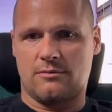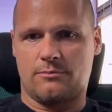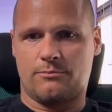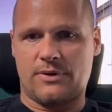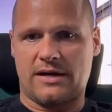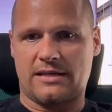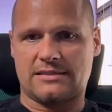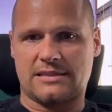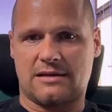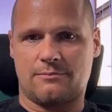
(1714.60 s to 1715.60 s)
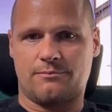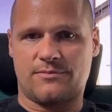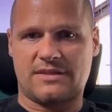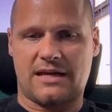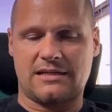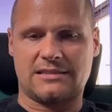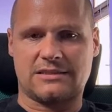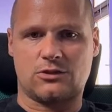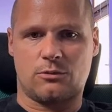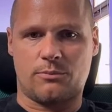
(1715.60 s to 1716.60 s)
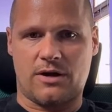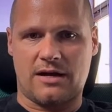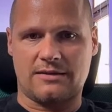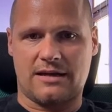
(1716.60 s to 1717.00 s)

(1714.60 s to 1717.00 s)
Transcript: predict some tight stop, right?